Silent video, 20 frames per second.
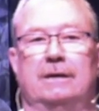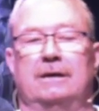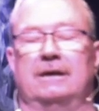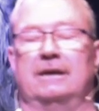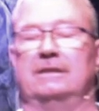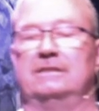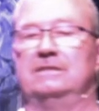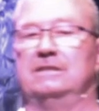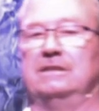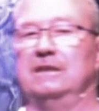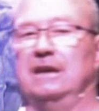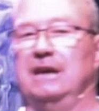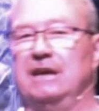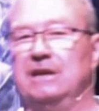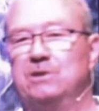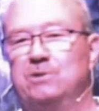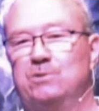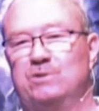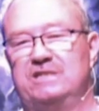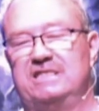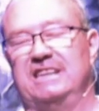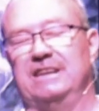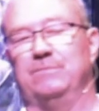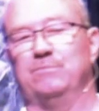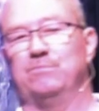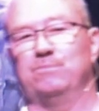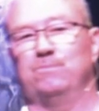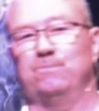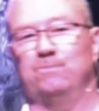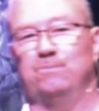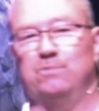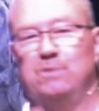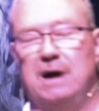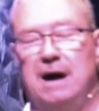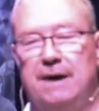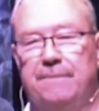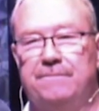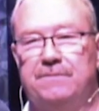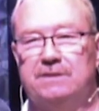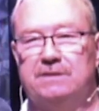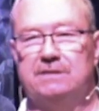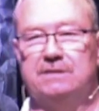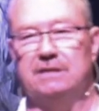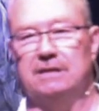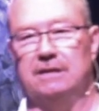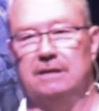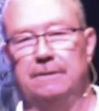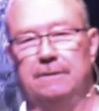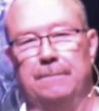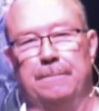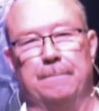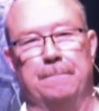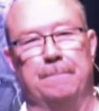It's an interesting prophecy.